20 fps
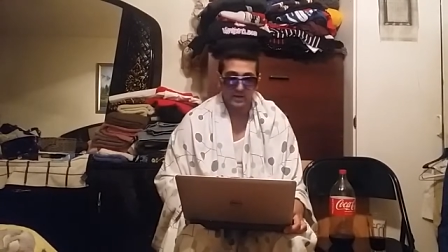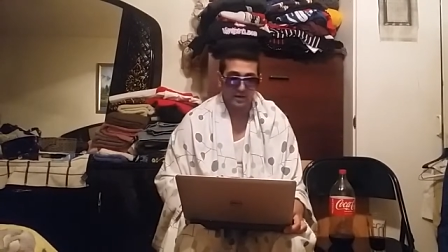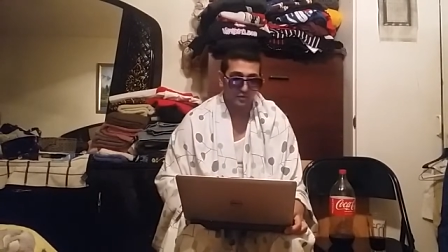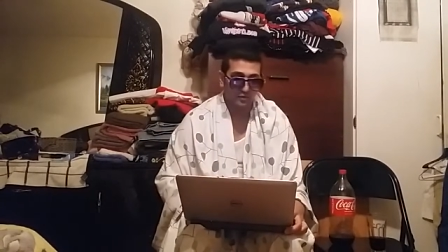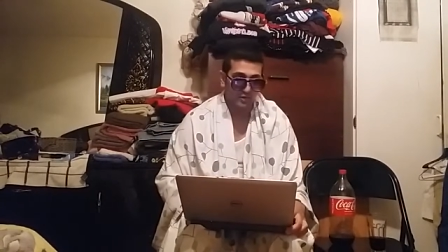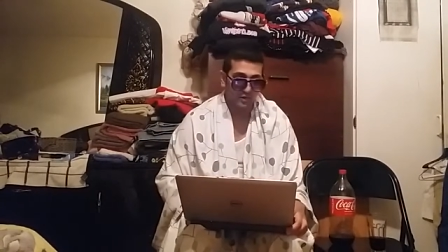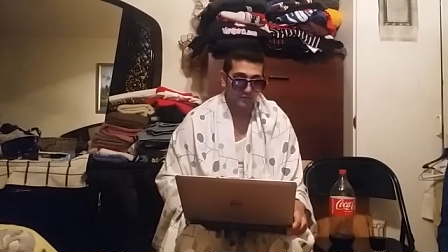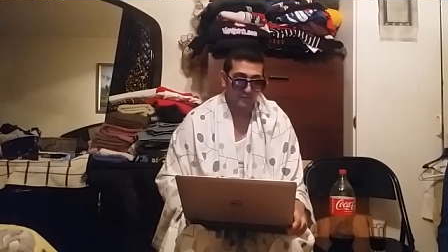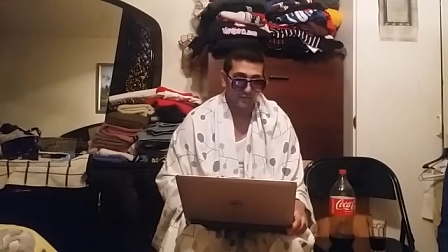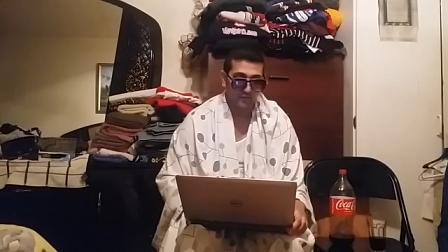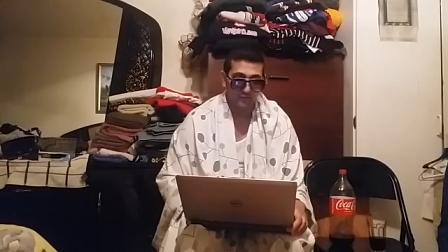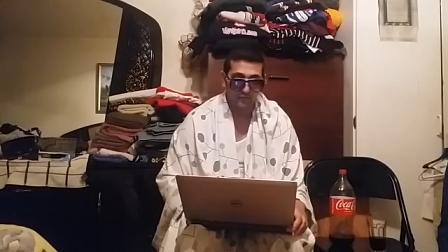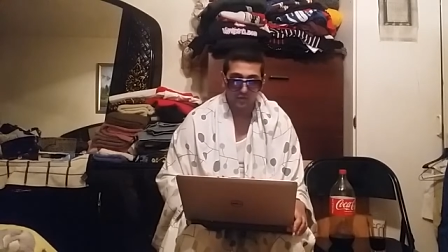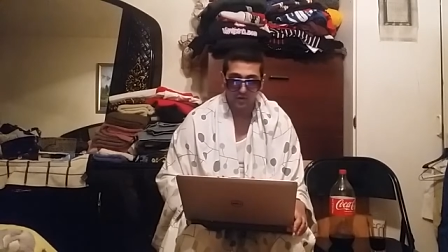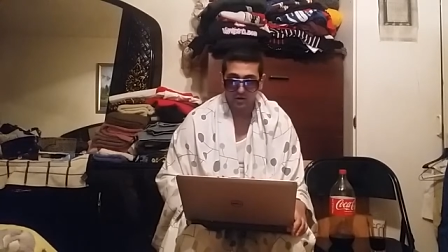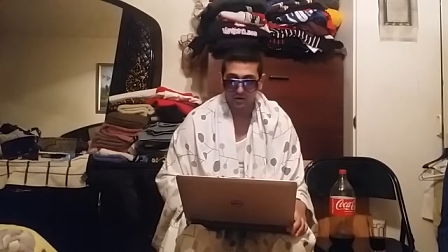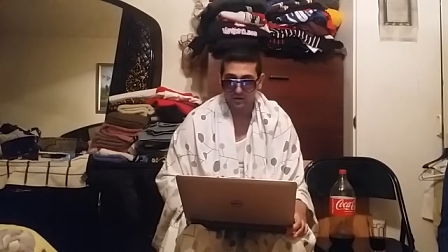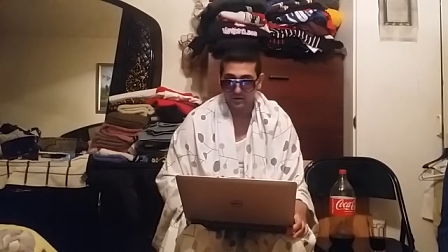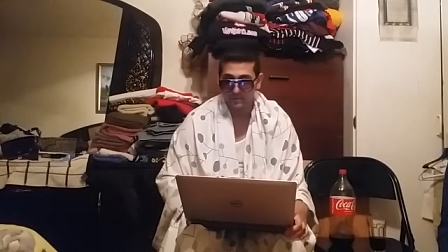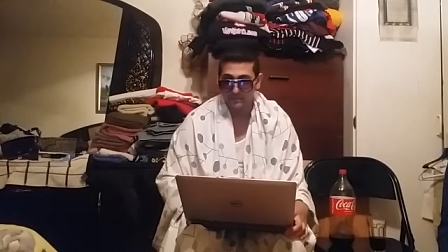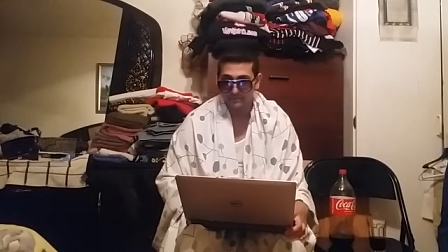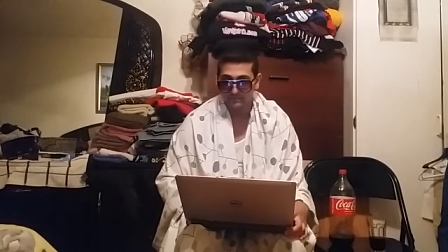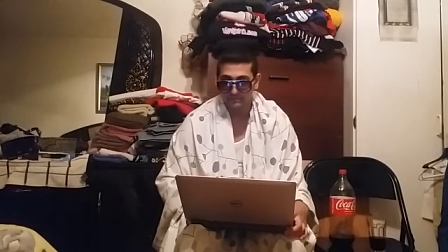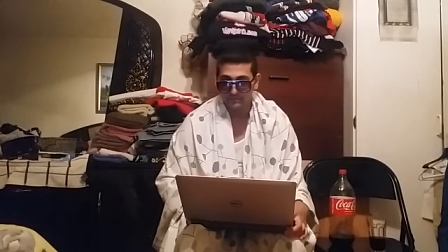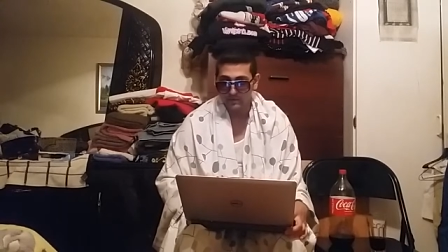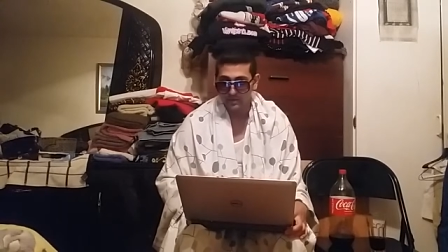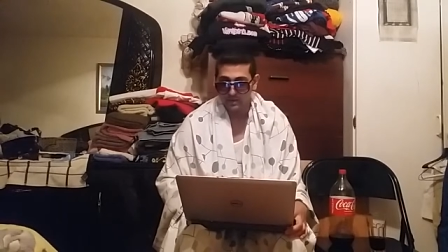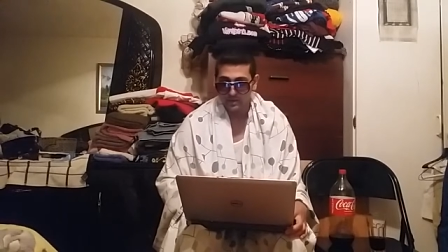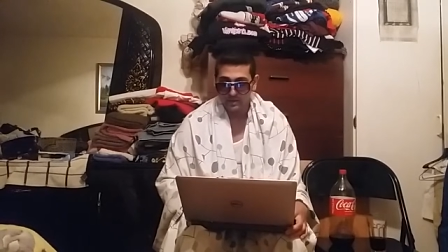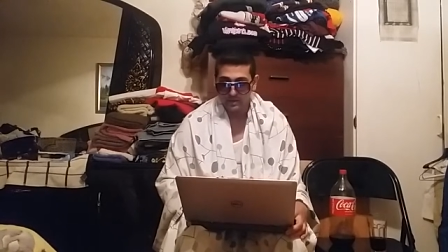I don't give a fuck.
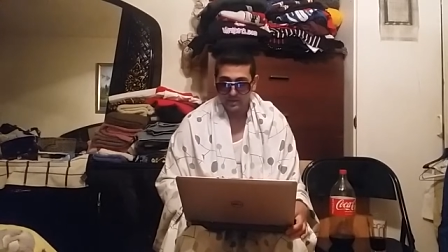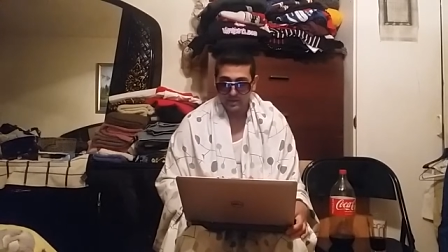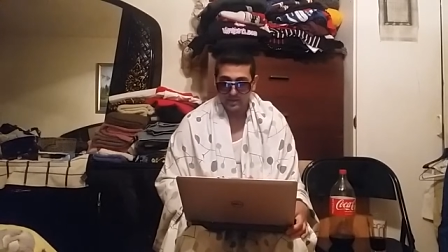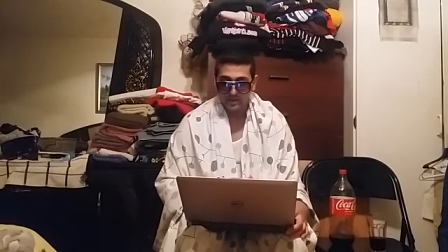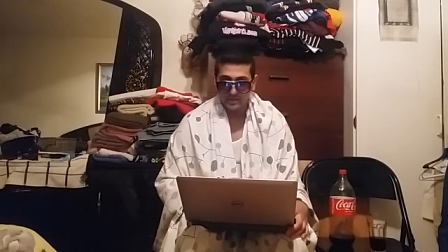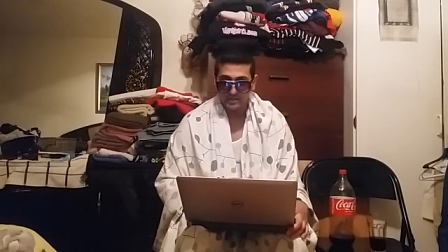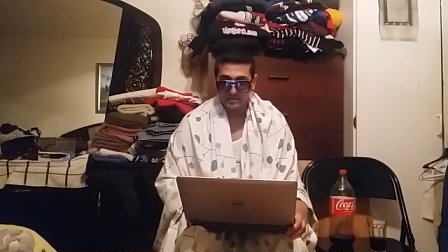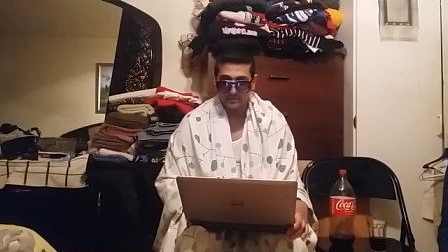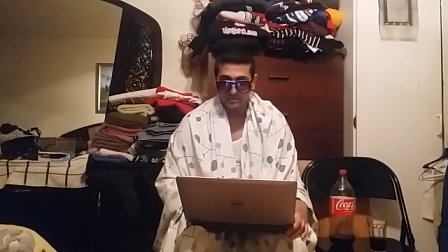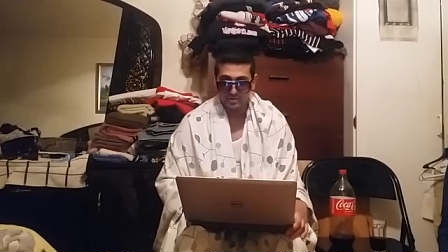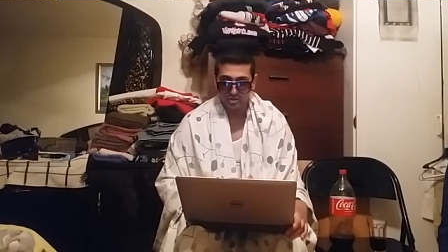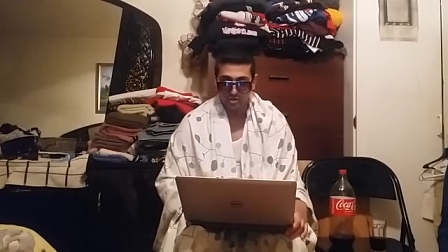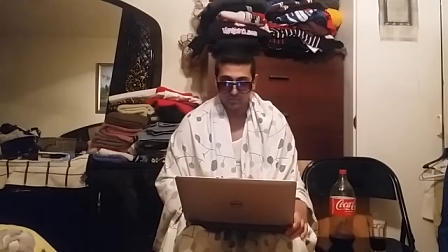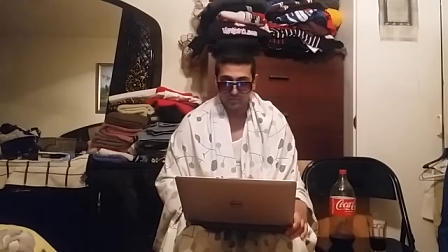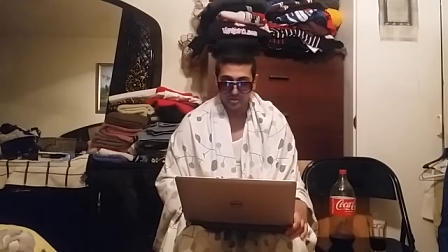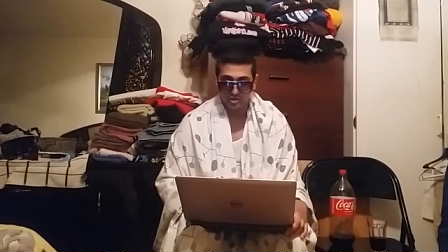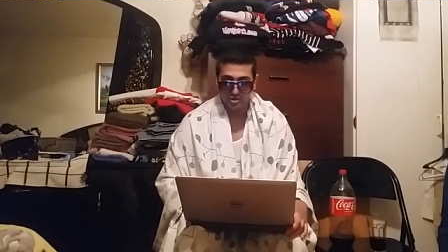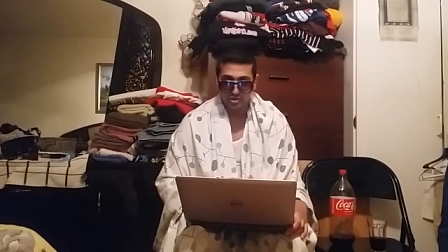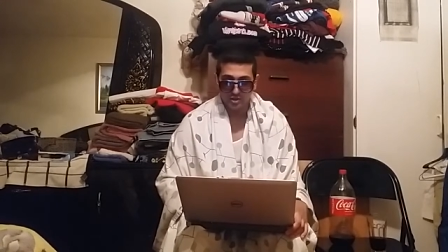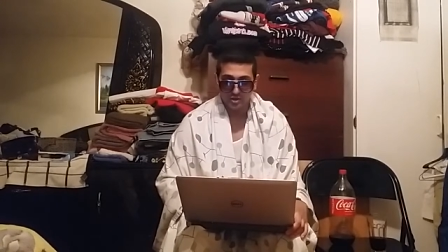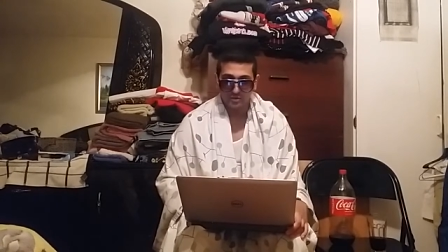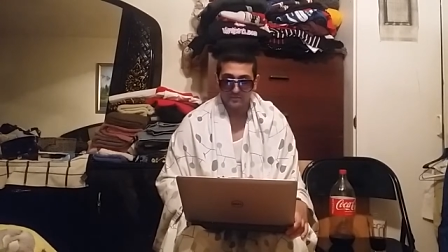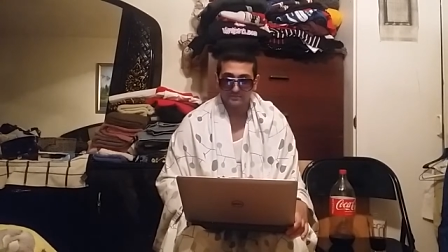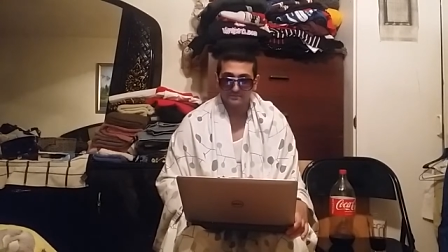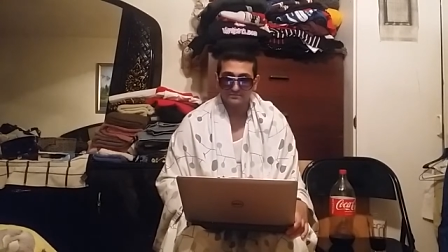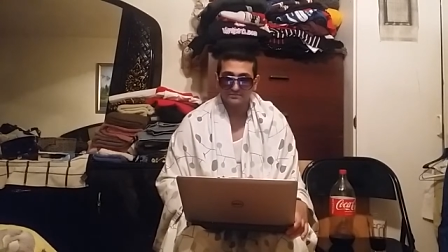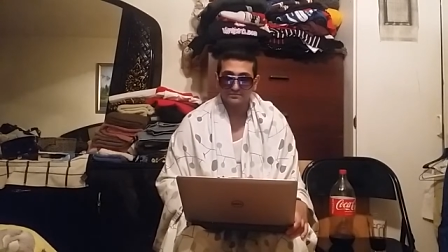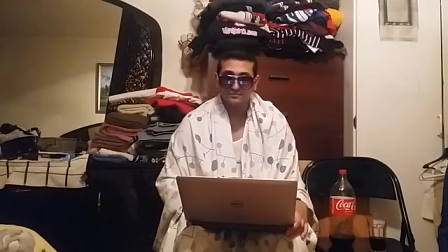Some stupid shit.